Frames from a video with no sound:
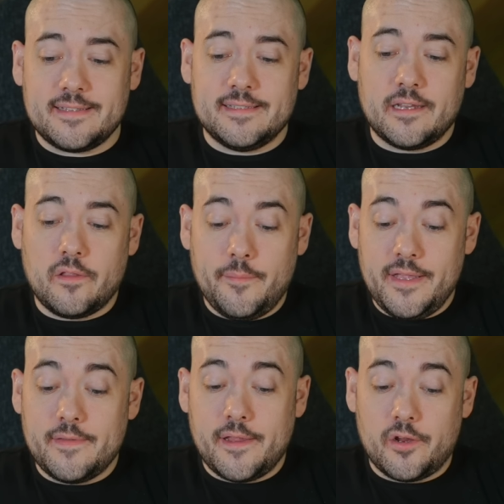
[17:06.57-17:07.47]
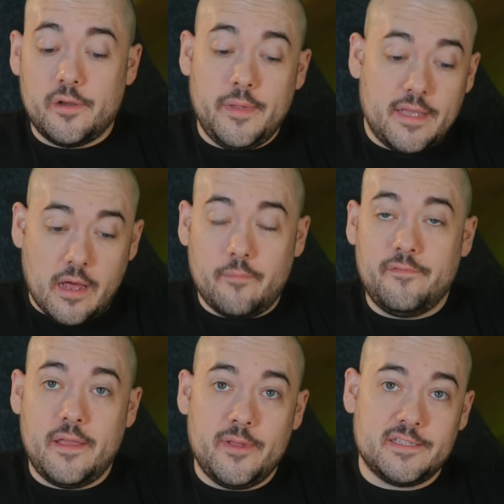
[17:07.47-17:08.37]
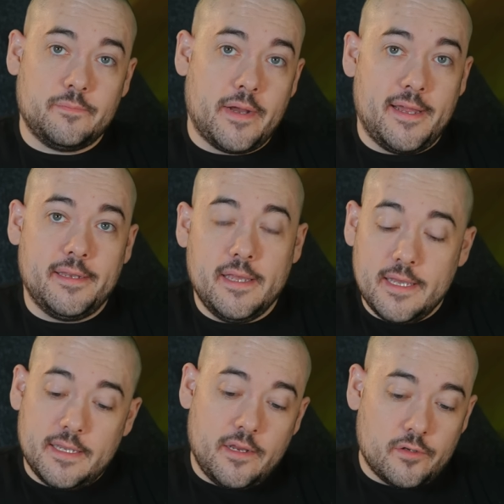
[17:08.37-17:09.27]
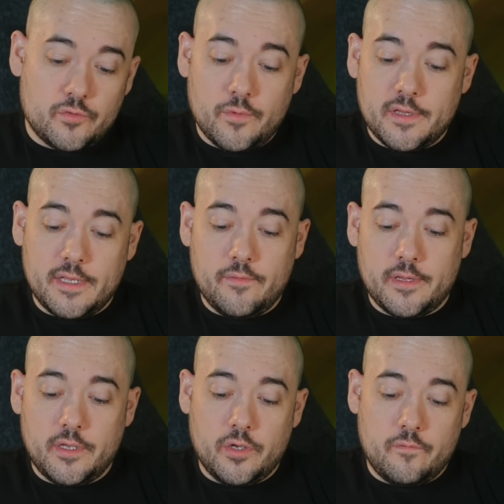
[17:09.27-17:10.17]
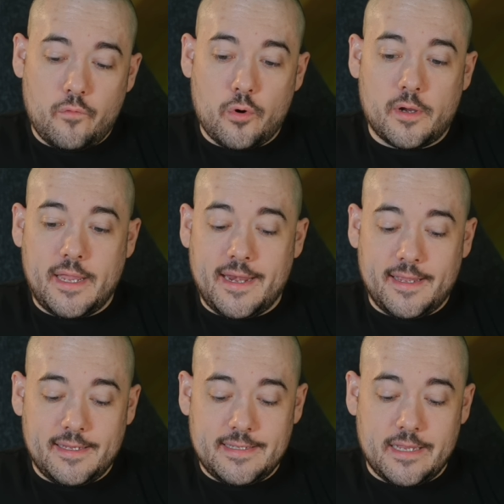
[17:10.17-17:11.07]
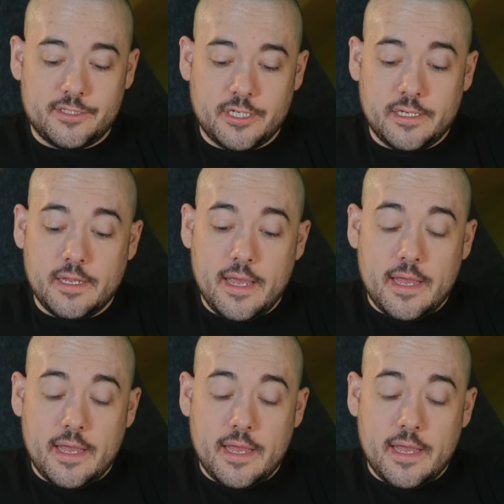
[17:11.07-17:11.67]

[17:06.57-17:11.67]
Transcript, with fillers: necessarily mean that you're going to become famous, but you know it's really, really good for getting attention.